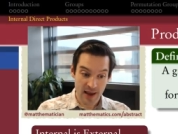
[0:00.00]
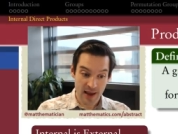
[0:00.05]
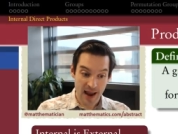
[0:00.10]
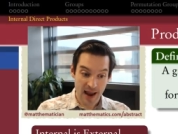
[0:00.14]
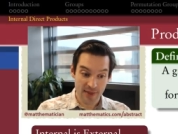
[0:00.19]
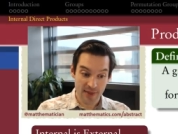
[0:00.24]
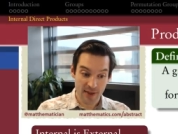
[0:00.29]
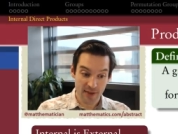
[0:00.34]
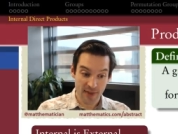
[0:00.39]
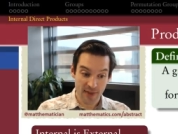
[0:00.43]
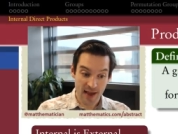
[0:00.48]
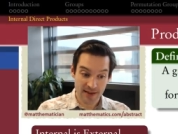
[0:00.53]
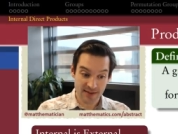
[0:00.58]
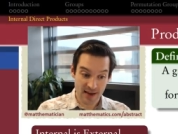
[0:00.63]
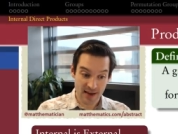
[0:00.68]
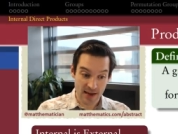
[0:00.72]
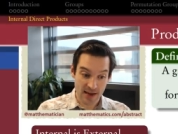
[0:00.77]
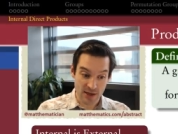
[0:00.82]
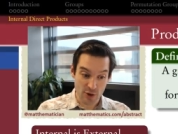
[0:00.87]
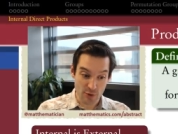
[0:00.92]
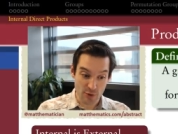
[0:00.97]
and that that's
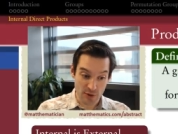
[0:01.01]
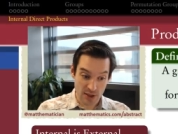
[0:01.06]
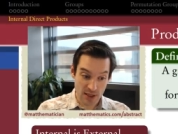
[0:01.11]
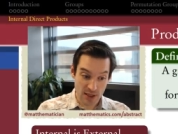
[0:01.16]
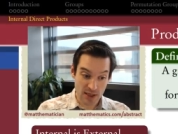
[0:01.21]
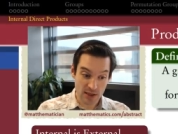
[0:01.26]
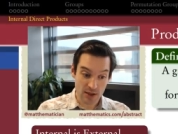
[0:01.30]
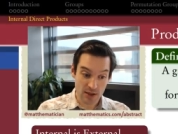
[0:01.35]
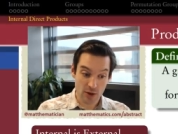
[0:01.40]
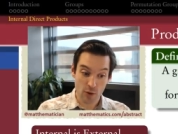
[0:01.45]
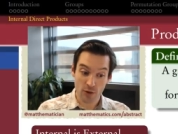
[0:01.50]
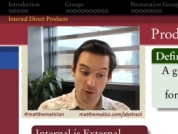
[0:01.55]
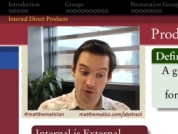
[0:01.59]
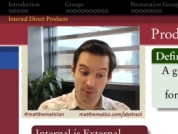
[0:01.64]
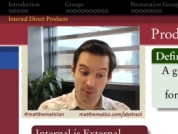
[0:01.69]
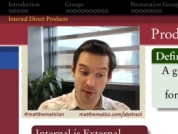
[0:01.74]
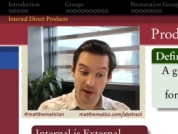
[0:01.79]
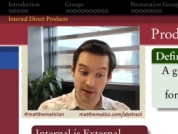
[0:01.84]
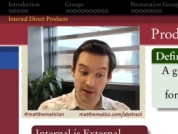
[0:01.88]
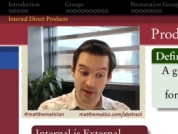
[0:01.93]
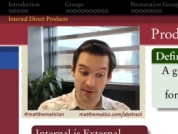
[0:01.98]
a unique
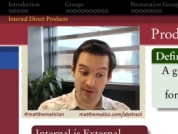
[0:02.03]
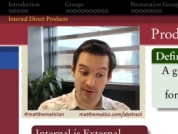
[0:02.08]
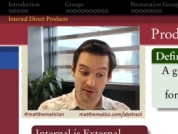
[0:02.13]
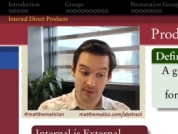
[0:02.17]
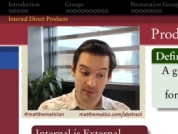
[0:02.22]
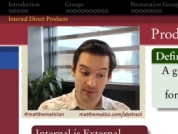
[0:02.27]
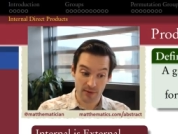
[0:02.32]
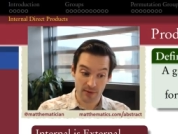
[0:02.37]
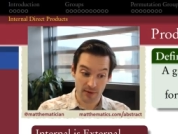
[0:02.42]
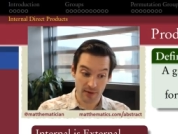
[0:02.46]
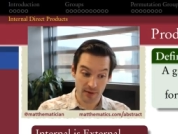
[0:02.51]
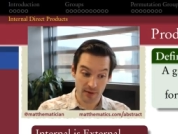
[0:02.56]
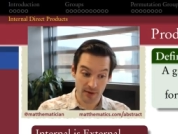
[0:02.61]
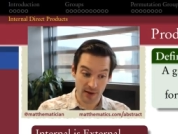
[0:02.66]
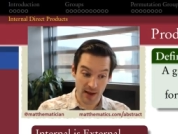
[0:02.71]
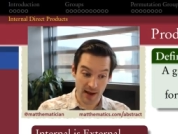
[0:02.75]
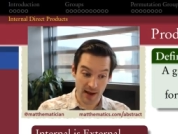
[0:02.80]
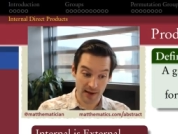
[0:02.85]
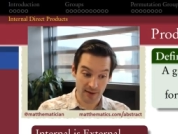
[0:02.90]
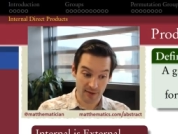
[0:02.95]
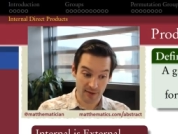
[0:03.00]
correspondence.
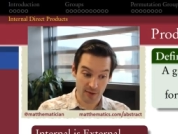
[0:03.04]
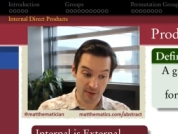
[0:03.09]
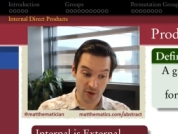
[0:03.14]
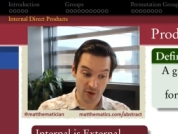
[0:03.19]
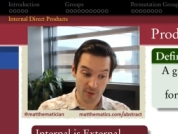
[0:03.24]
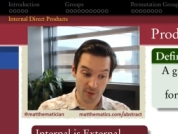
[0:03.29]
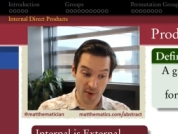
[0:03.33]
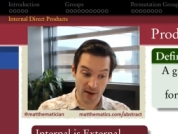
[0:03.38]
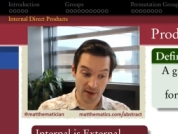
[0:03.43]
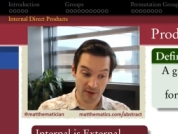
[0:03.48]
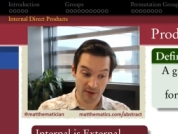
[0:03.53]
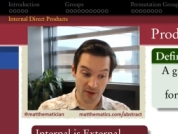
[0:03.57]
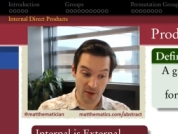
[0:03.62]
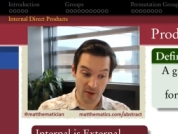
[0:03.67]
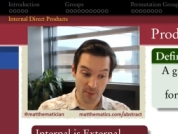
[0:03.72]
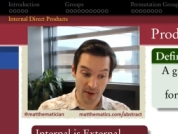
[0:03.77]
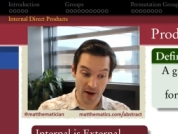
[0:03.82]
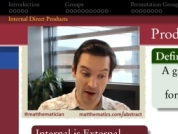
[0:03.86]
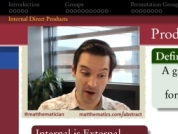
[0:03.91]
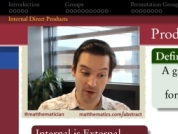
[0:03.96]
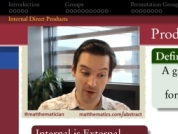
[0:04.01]
9 is correspondent to the
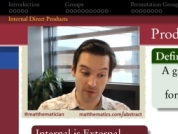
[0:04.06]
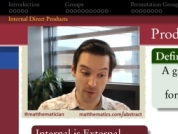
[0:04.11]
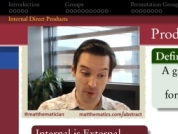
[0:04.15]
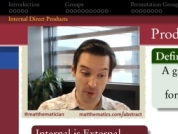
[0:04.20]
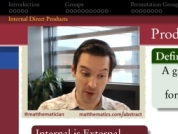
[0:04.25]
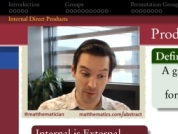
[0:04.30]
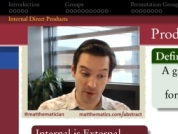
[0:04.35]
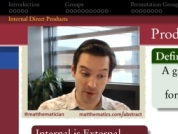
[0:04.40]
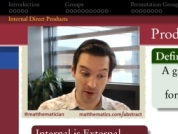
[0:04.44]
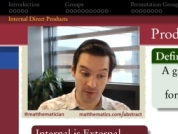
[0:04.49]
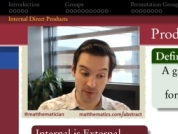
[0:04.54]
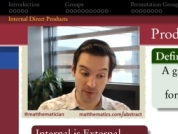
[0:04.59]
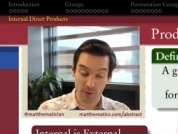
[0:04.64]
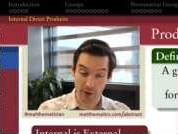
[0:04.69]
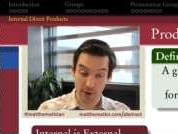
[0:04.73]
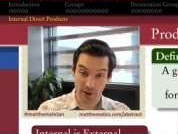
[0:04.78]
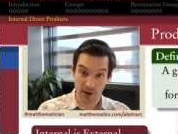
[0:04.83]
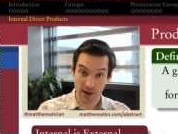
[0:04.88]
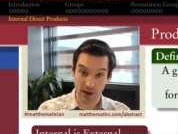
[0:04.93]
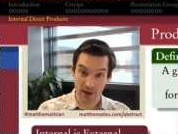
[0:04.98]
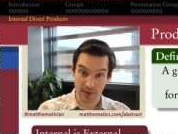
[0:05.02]
pair 41 and
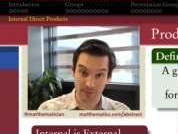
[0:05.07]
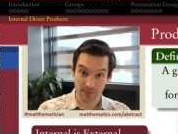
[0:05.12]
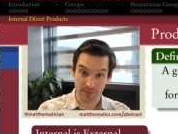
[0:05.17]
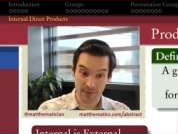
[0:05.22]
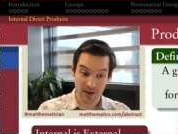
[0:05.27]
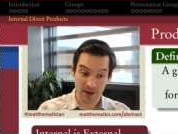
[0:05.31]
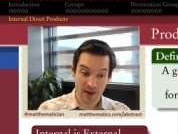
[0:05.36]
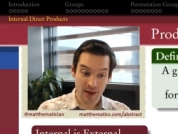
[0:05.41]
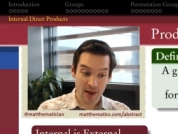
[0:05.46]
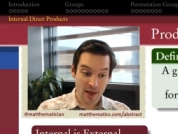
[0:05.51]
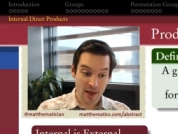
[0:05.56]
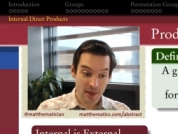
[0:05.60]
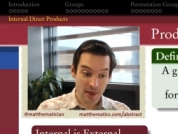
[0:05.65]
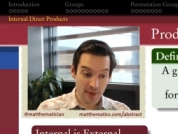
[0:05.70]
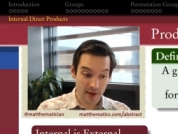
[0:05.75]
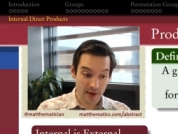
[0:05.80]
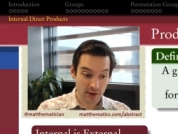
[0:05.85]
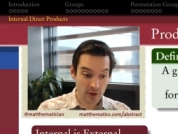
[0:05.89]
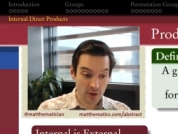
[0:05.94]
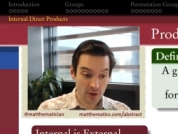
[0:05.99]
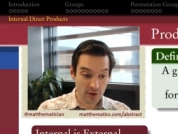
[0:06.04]
49.
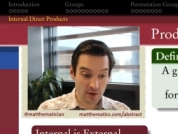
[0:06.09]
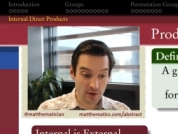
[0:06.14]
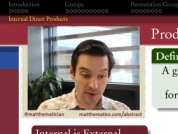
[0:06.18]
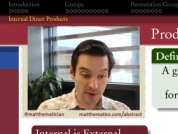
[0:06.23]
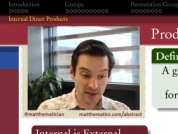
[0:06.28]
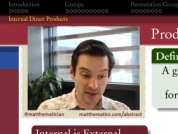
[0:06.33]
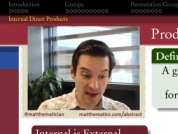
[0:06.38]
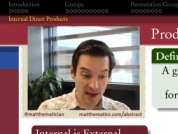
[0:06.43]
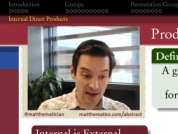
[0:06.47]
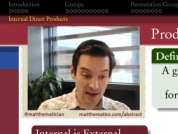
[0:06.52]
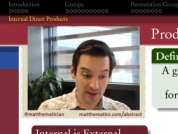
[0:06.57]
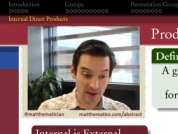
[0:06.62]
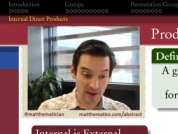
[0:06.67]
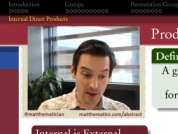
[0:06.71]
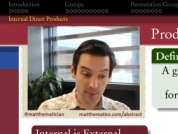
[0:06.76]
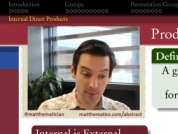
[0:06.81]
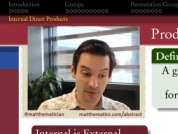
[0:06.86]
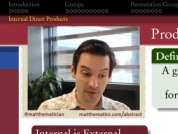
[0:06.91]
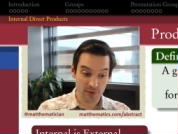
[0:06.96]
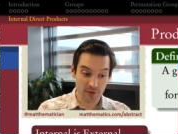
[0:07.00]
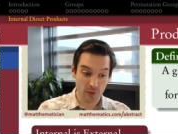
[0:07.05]
Then couldn't we take the
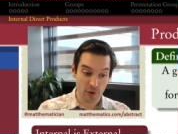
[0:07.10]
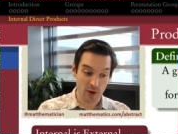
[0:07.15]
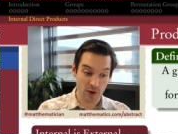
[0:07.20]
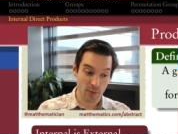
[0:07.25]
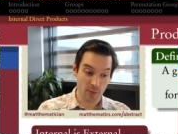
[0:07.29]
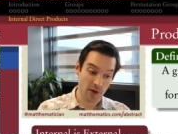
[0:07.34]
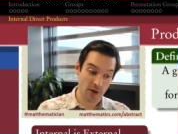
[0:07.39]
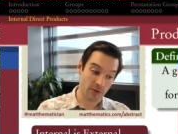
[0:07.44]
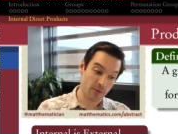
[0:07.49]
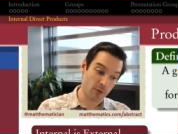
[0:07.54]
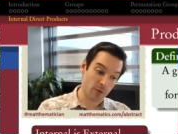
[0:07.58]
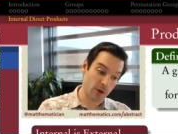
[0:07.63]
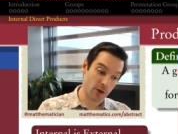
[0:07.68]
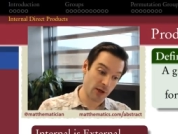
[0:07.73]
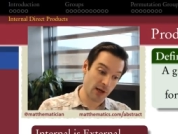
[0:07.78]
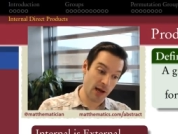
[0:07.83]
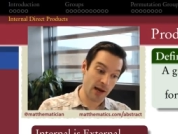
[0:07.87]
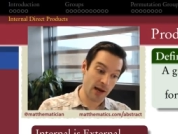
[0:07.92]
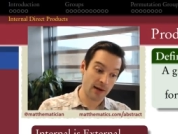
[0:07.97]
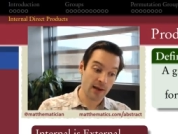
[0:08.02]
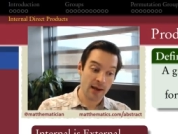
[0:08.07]
numbers 41 and
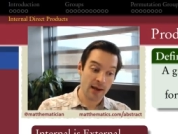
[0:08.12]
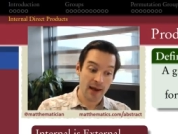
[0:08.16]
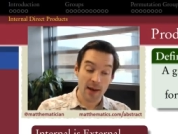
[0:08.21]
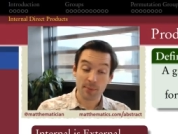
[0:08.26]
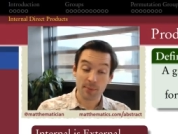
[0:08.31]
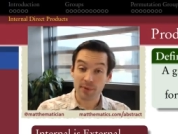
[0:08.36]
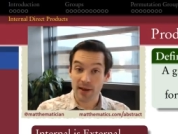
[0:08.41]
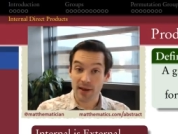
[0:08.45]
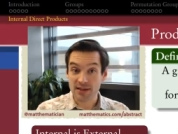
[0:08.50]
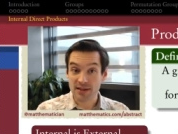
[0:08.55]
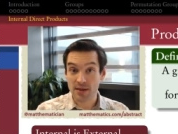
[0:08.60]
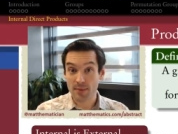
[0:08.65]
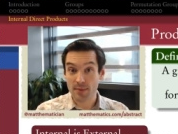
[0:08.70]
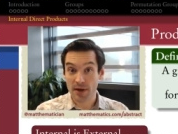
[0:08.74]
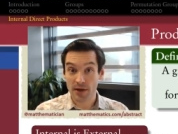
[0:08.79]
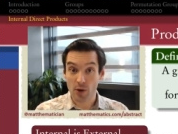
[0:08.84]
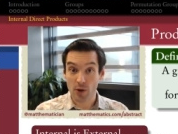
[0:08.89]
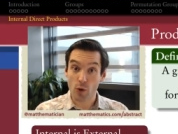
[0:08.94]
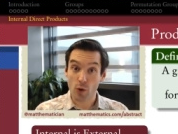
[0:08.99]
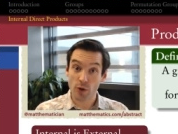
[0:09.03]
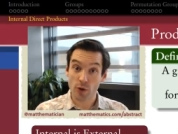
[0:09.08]
49 and place them in
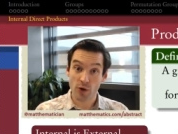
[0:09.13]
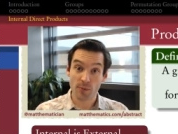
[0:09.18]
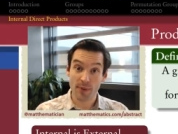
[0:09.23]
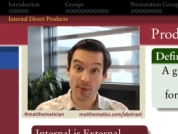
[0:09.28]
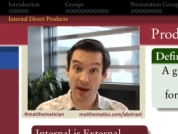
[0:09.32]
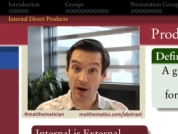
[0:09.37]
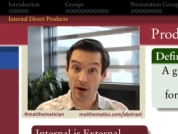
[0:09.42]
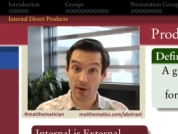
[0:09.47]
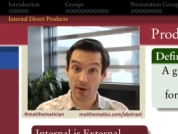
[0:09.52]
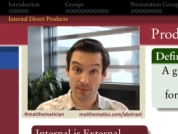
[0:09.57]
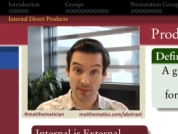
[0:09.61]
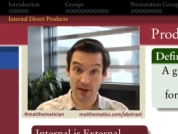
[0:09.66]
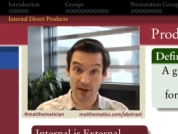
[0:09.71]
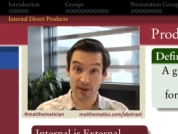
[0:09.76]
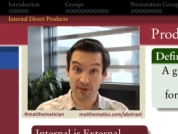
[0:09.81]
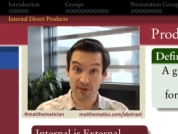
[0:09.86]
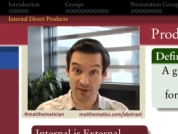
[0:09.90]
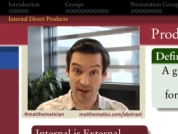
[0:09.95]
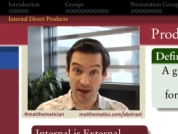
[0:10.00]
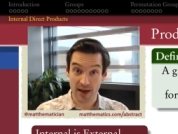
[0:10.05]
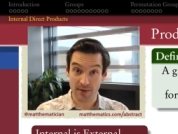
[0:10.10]
an ordered pair
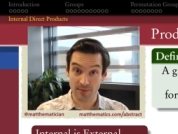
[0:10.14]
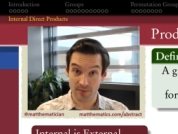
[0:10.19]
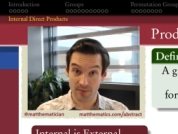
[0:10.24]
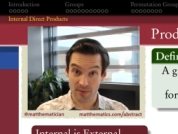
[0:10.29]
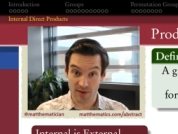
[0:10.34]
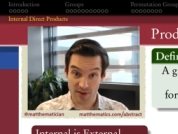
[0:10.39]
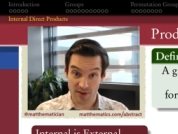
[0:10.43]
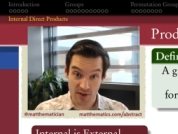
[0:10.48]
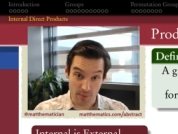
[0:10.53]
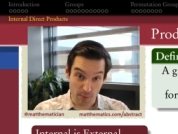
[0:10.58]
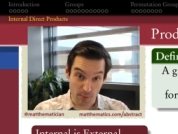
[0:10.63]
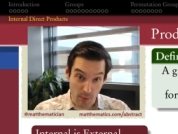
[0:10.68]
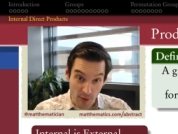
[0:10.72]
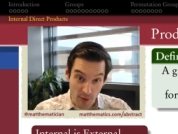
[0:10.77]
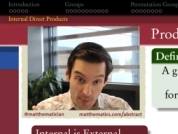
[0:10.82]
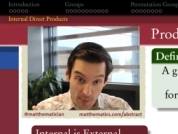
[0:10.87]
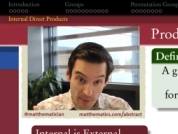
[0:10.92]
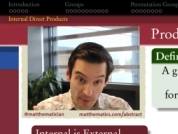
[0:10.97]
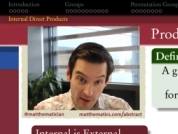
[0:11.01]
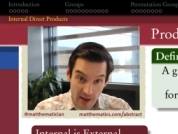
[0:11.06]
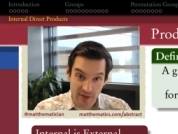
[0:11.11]
instead? Instead of
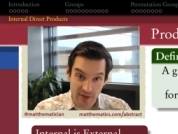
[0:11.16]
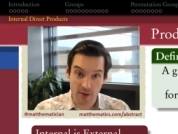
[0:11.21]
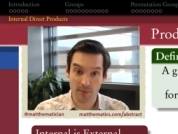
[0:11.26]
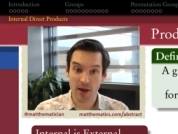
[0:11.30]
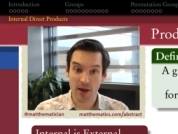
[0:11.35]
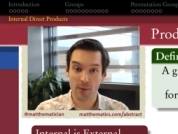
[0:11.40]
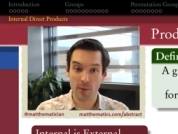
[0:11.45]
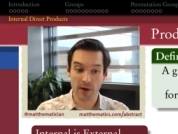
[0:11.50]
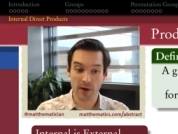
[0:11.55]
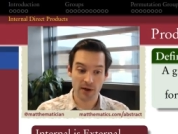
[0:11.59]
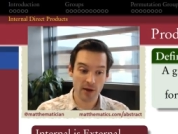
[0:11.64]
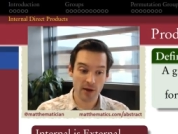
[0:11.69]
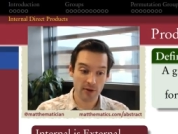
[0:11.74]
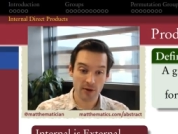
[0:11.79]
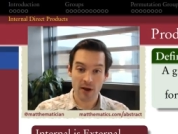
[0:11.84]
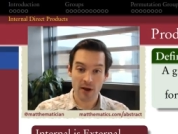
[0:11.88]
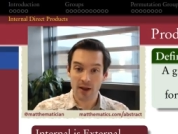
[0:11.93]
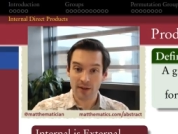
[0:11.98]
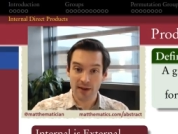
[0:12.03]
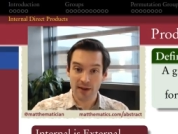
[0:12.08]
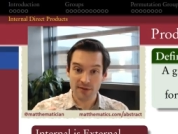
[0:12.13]
multiplying them by one
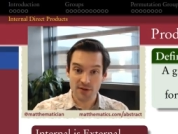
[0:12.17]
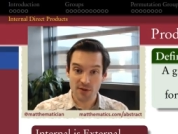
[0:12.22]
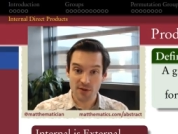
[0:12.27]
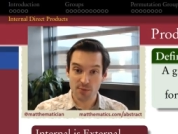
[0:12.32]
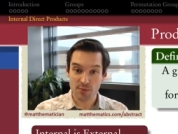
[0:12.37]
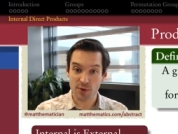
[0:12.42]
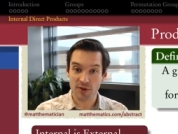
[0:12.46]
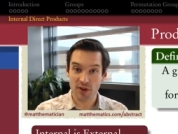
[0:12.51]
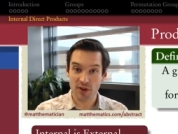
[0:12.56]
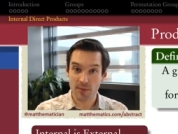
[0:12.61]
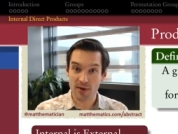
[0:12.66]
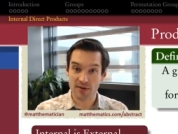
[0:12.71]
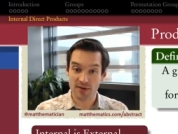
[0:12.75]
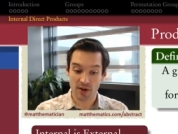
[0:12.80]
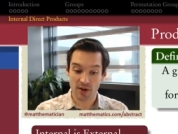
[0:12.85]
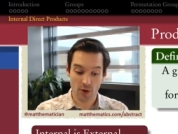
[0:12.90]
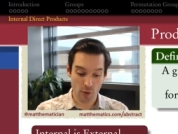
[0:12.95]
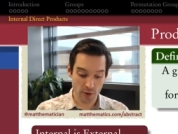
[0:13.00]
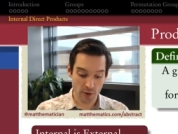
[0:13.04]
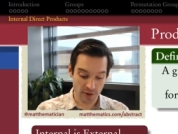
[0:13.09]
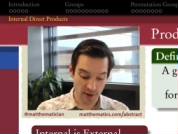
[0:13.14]
another, let's just put them as the
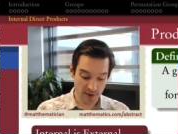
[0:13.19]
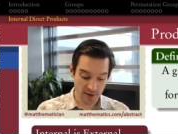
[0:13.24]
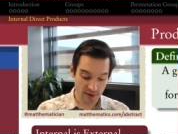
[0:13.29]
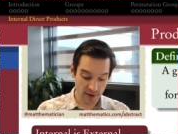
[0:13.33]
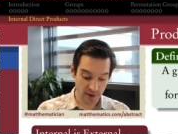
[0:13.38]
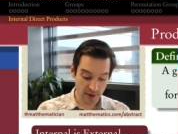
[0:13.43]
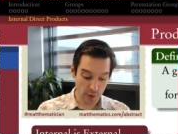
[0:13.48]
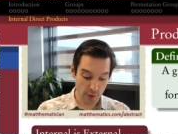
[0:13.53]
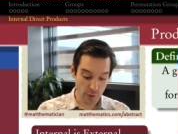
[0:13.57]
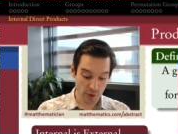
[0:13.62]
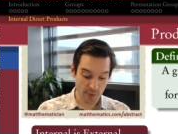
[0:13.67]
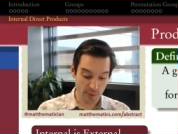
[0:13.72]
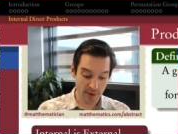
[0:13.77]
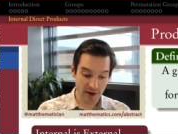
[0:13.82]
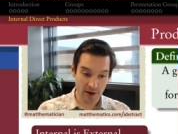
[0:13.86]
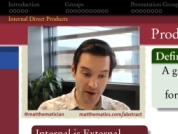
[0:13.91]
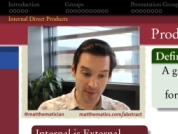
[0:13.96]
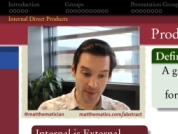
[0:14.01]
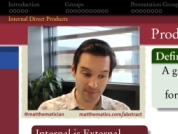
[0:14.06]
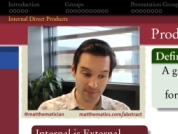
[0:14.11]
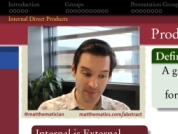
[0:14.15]
coordinates in an ordered
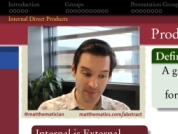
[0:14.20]
pair.